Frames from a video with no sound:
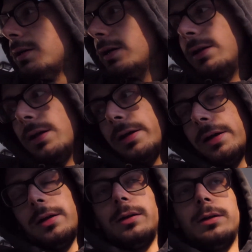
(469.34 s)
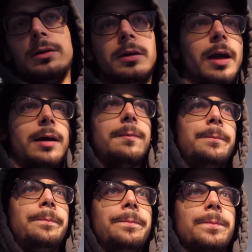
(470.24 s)
And then yeah.
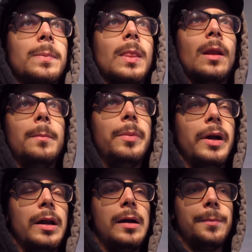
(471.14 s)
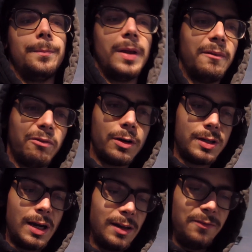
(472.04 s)
But if there's
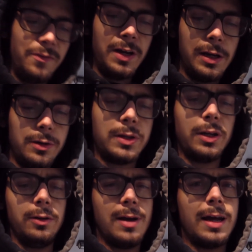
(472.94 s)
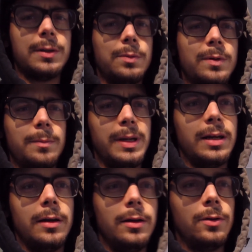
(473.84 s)
any videos that you guys want me
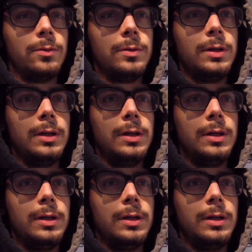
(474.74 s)
to do,